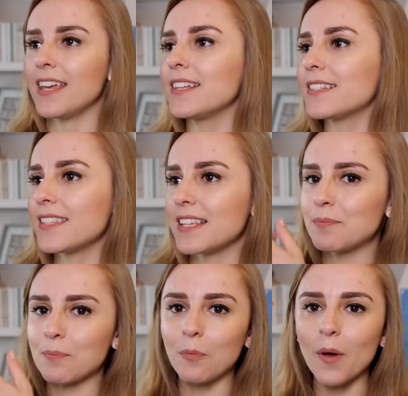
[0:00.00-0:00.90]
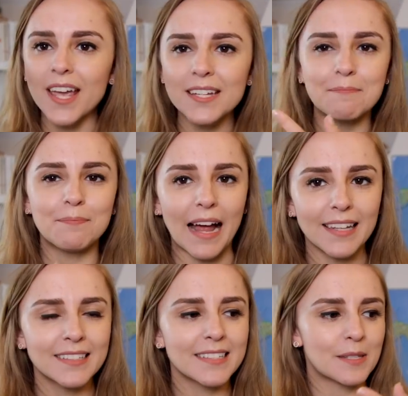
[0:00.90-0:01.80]
It's this weird
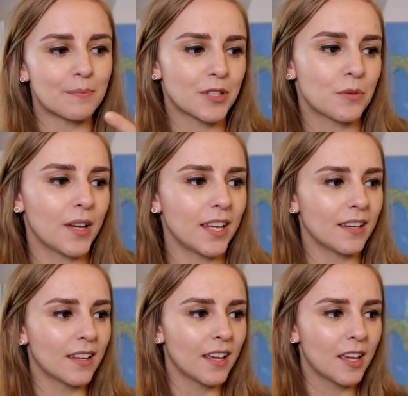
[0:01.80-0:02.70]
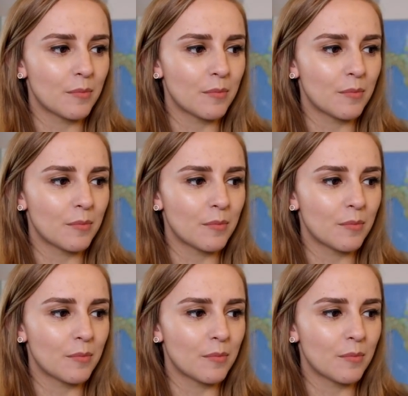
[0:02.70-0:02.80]
balance between